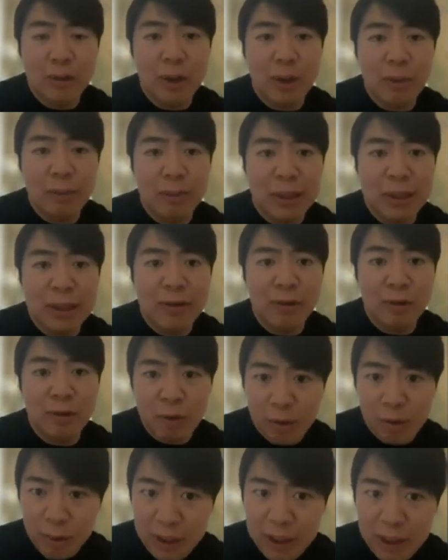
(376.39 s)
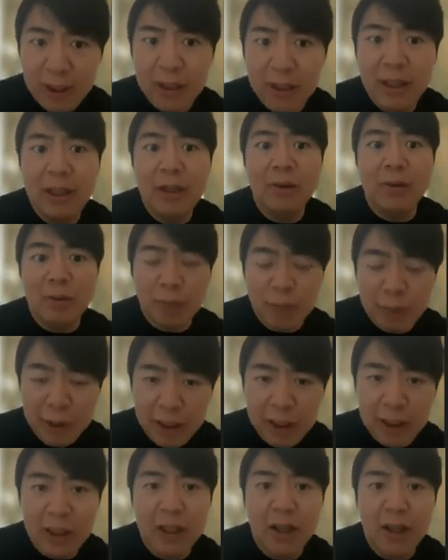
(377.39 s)
we've been really,
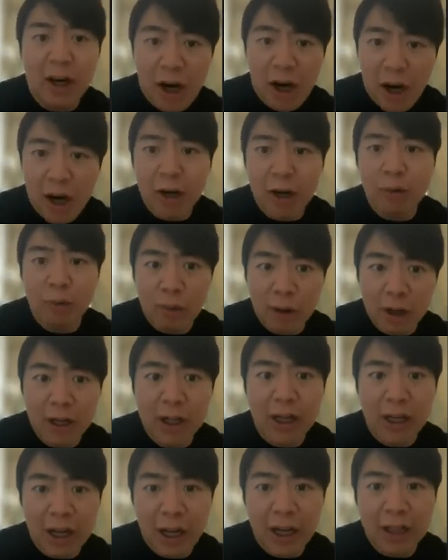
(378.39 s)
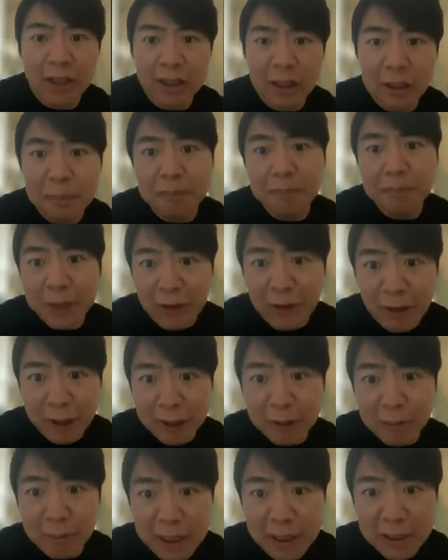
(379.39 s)
really hard working on
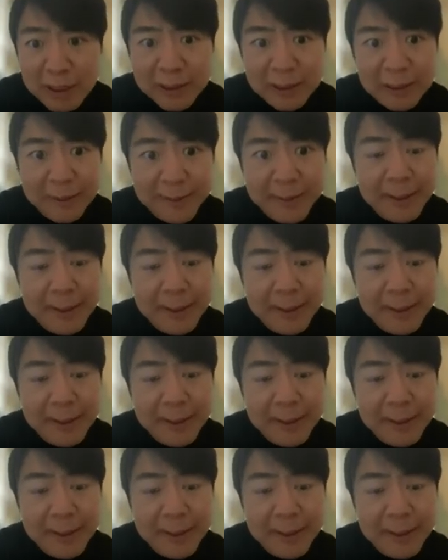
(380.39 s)
the piece.